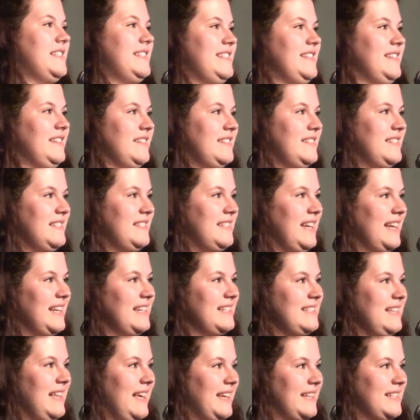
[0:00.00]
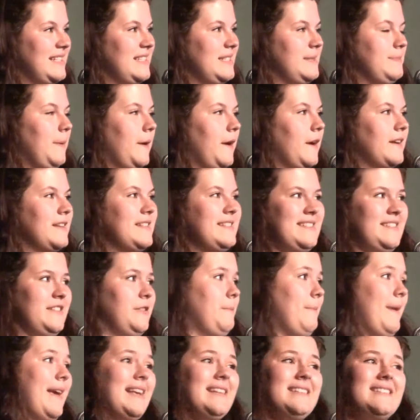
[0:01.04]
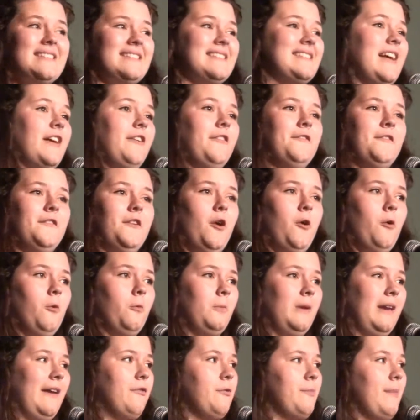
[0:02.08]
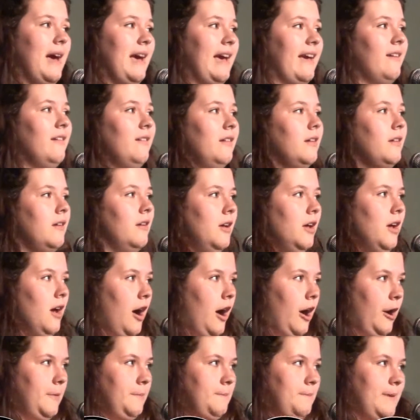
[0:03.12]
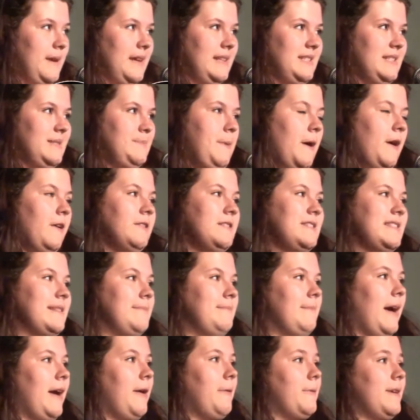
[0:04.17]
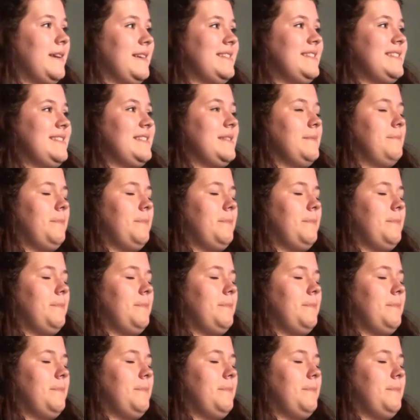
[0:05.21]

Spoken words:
Still stings like sparks. Still makes itself known whenever my heart beats, pulse in my wrist.